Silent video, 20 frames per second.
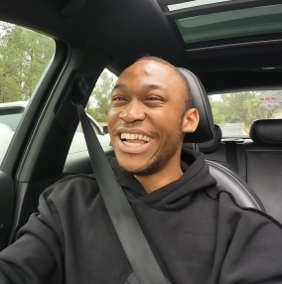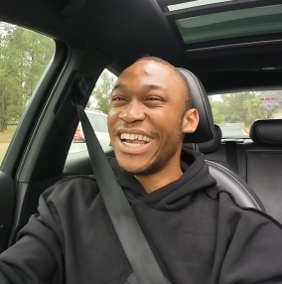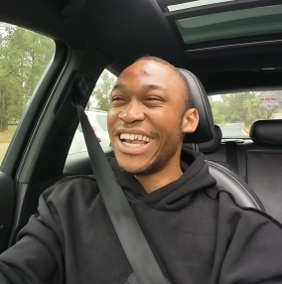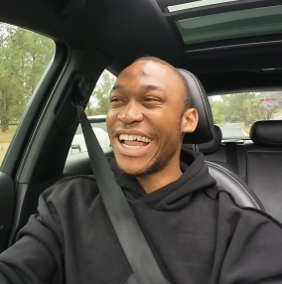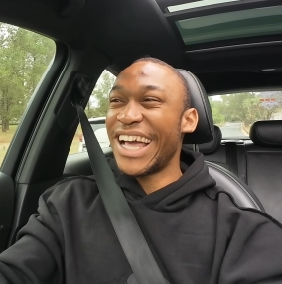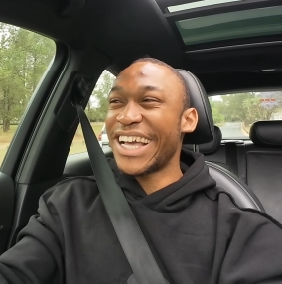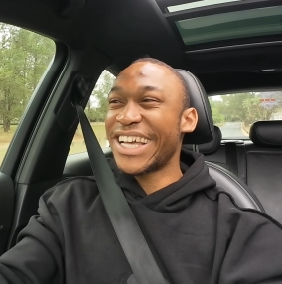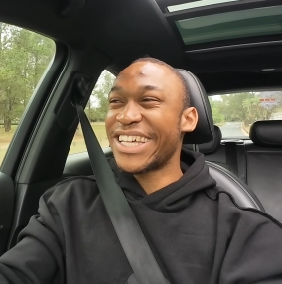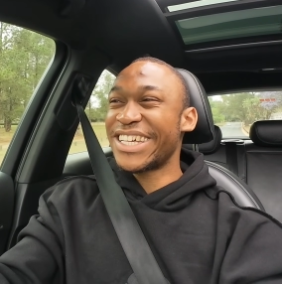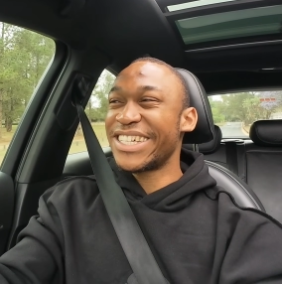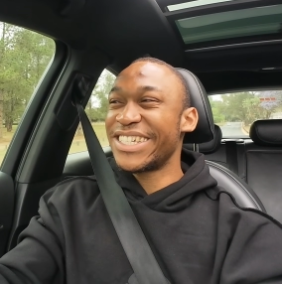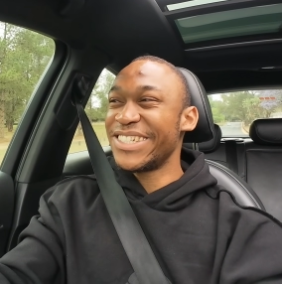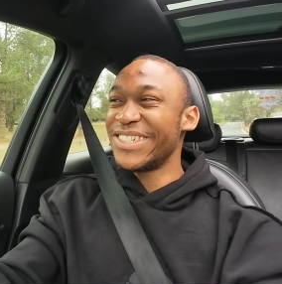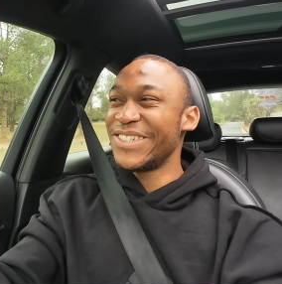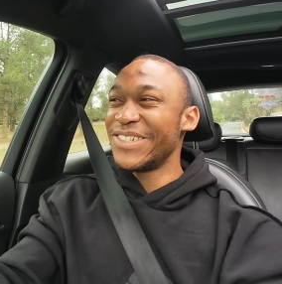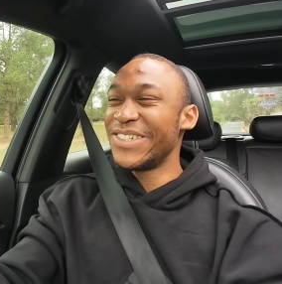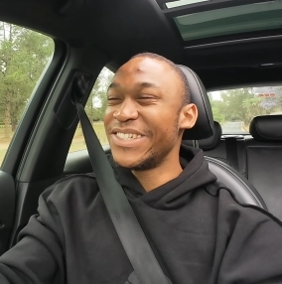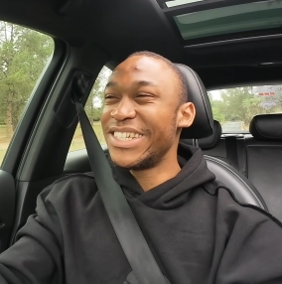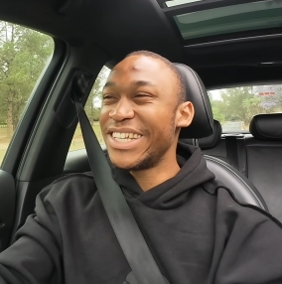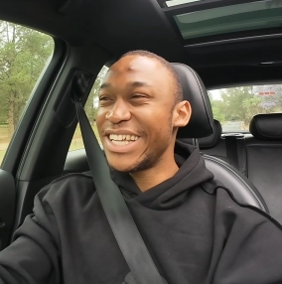Like,
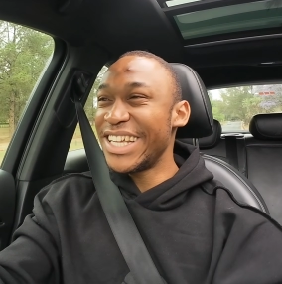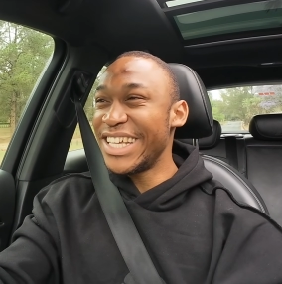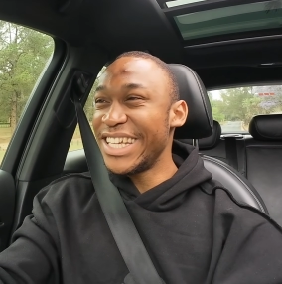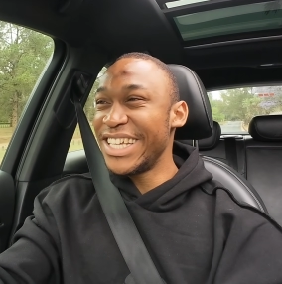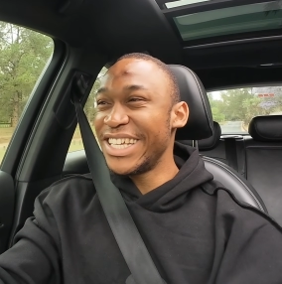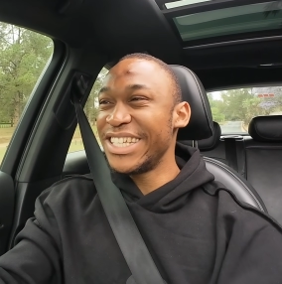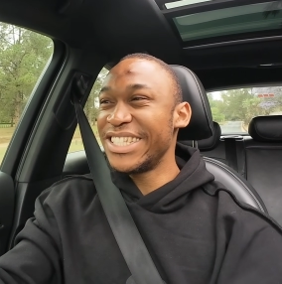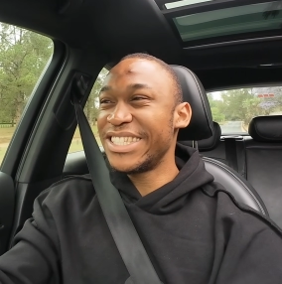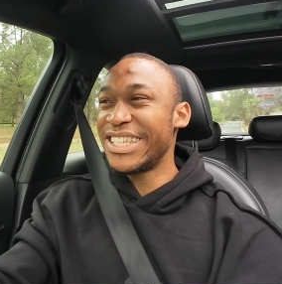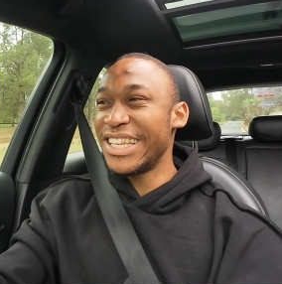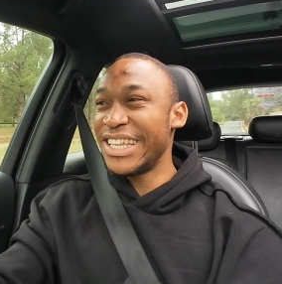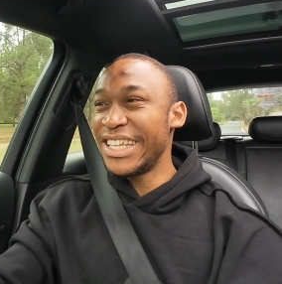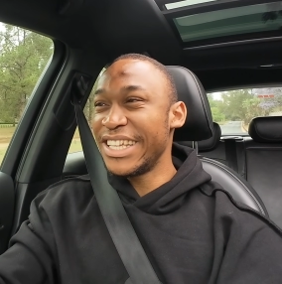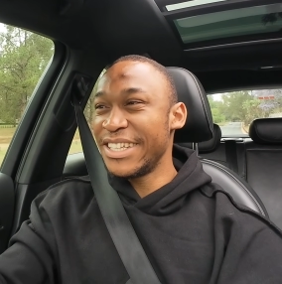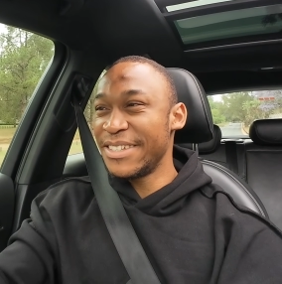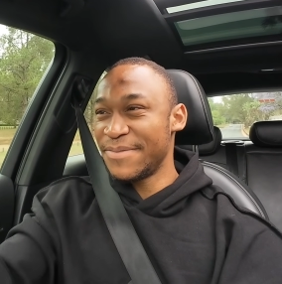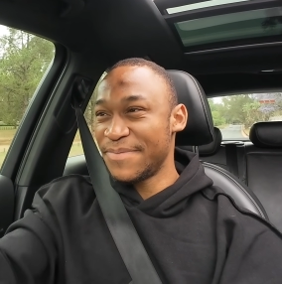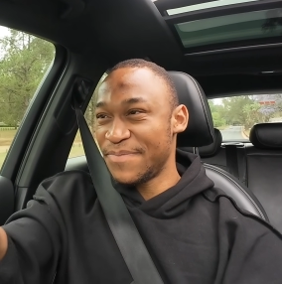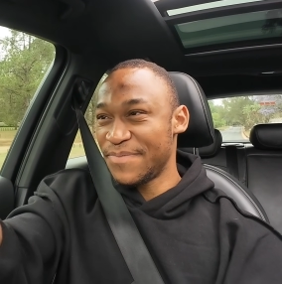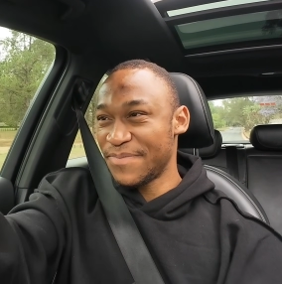you'd easily